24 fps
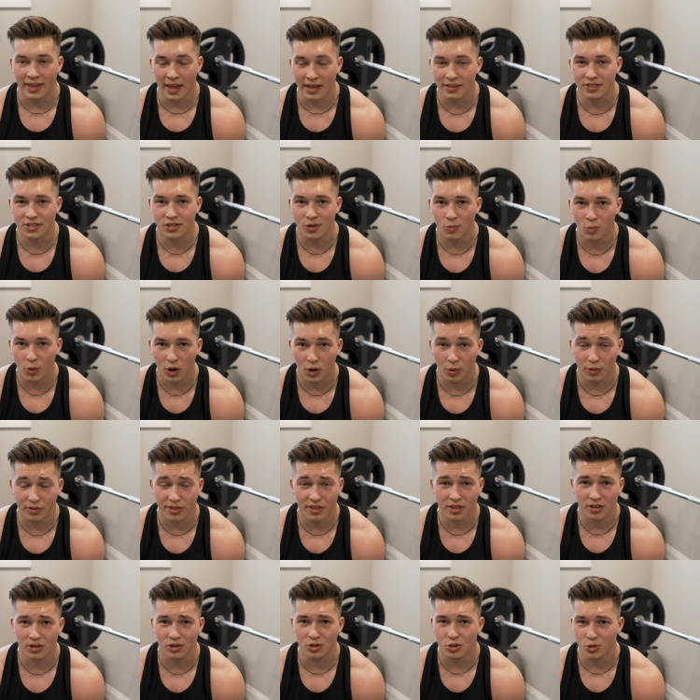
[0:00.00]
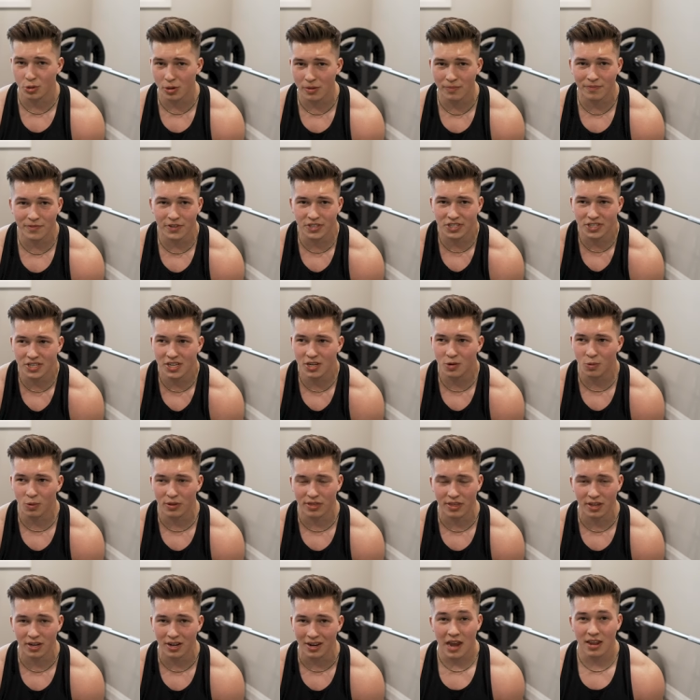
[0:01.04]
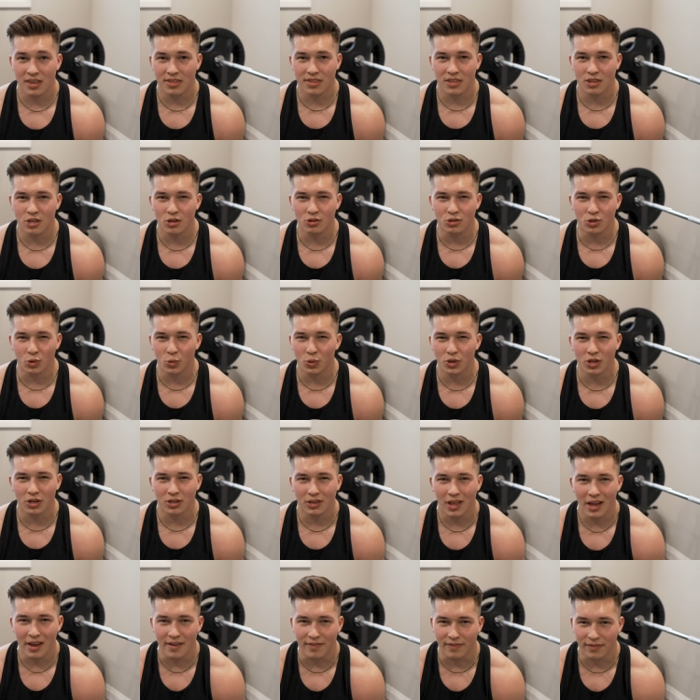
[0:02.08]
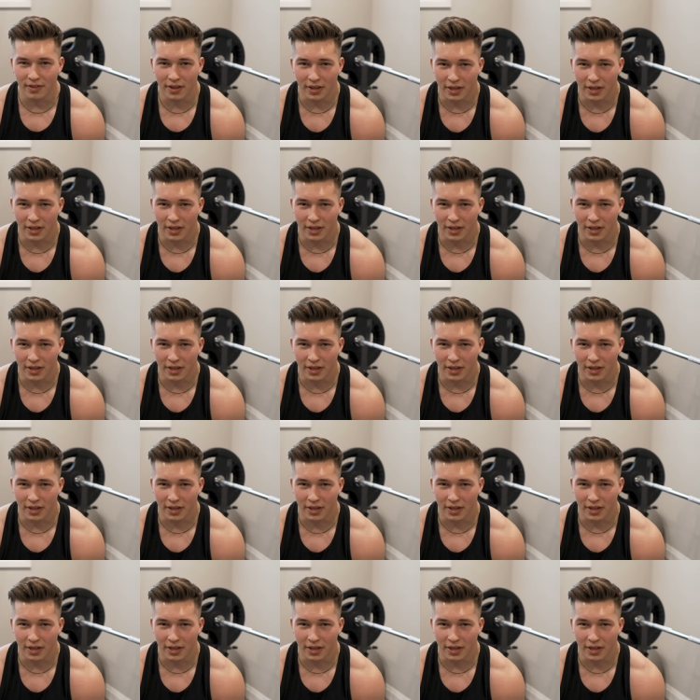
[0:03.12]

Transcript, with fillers: get somewhere within your dream physique, within anything you do in your life.